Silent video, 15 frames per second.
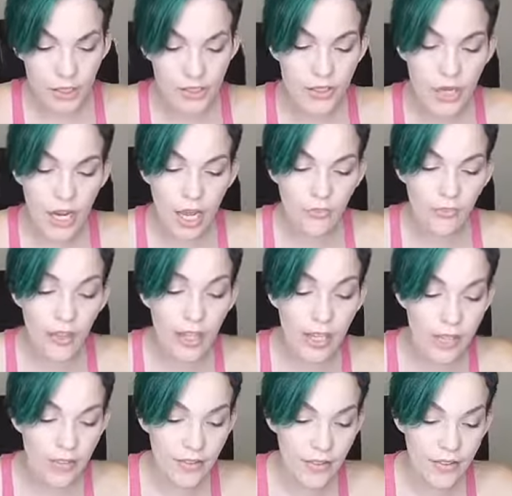Do not
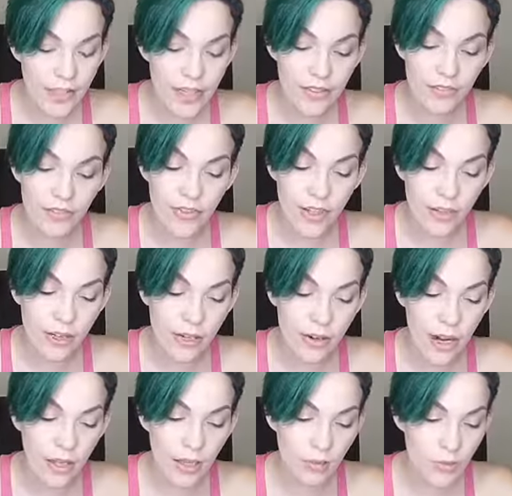forget that the inferior
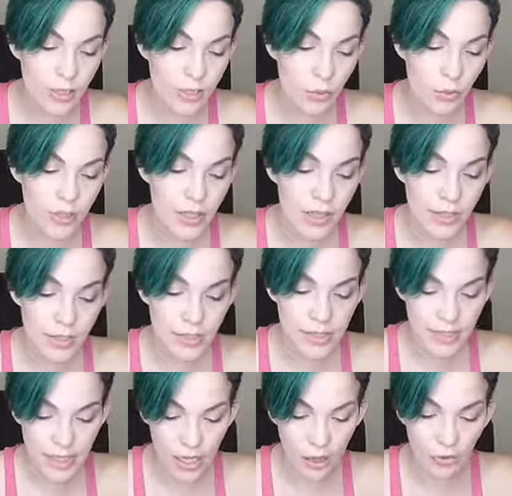elements within
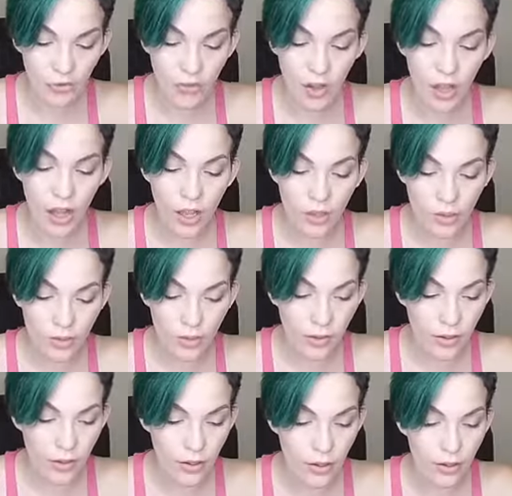yourself, others,
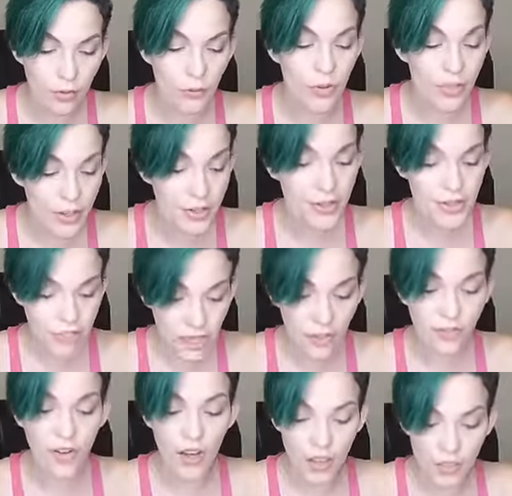
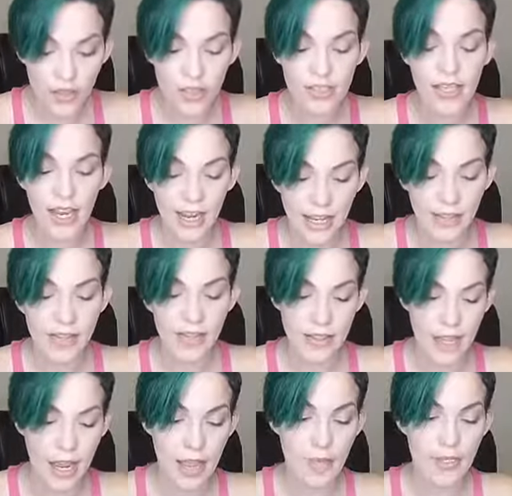and the
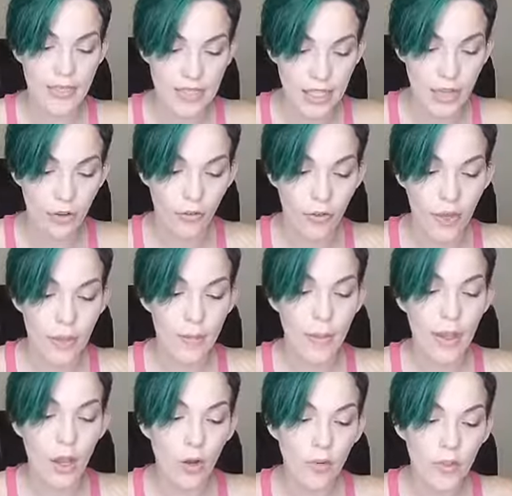time itself
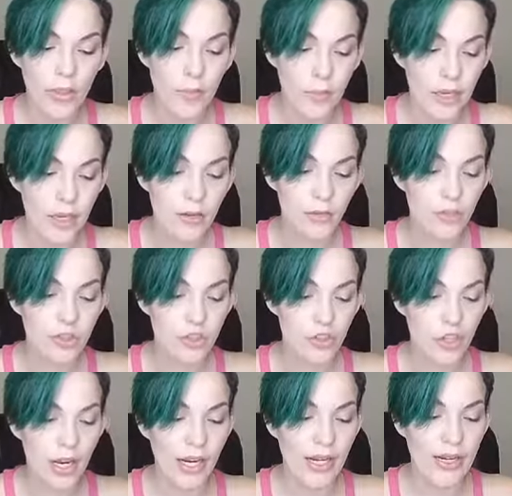may only be
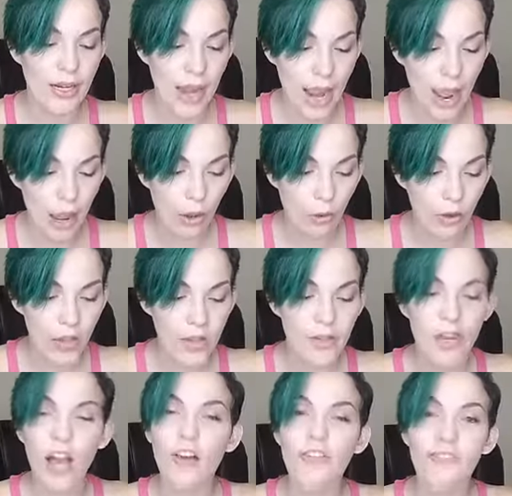restrained now,
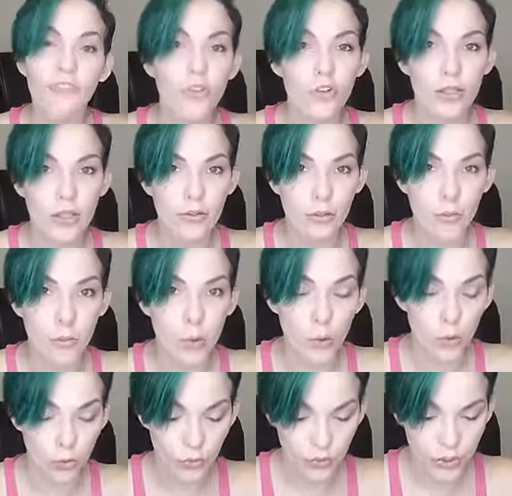not fully
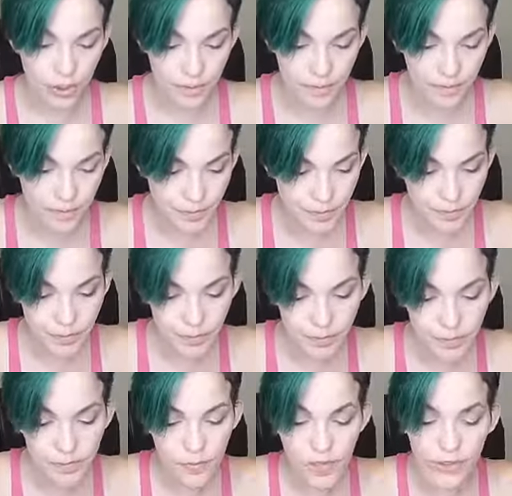removed.
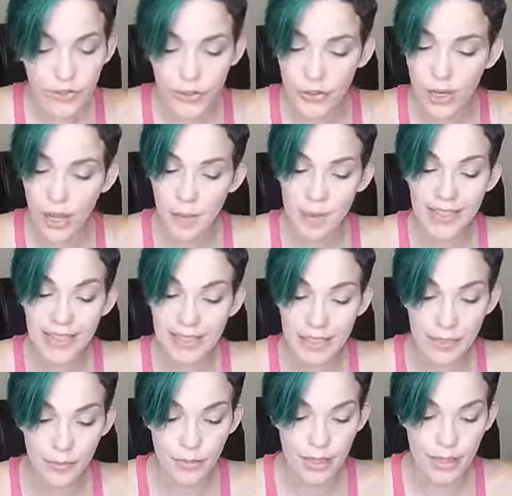Do not be
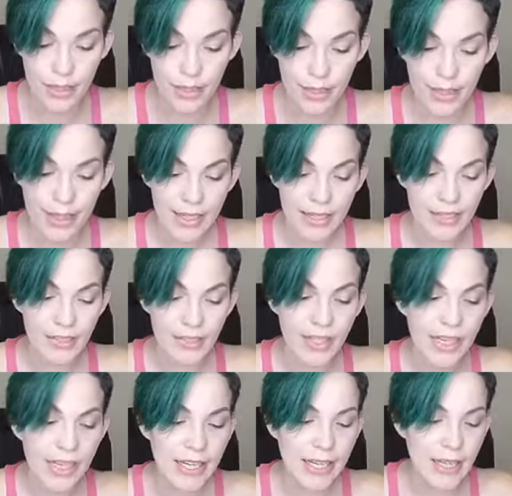tempted into
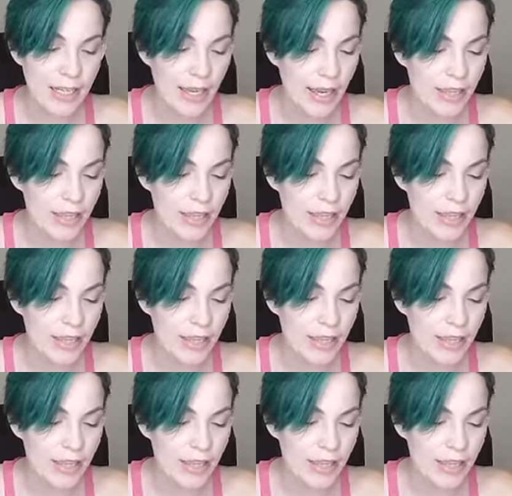any